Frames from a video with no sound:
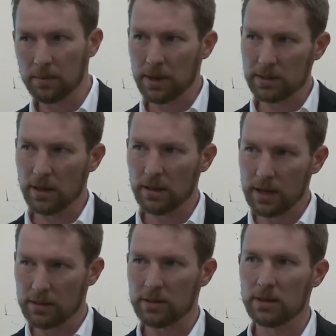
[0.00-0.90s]
I'm not saying
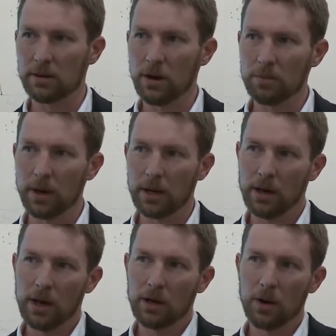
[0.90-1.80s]
that's a zero, but
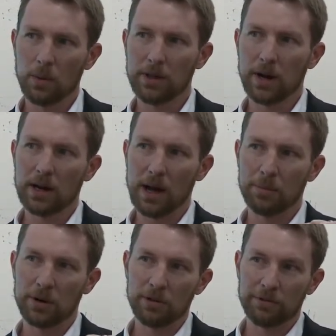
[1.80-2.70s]
going to weather dot
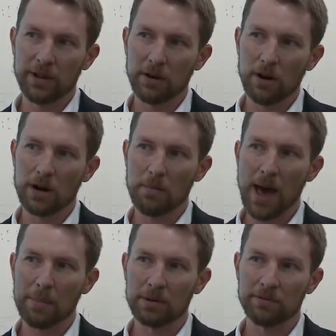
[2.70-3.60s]
com, putting their finger on a
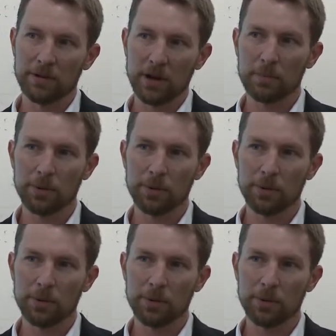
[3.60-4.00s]
map, and for their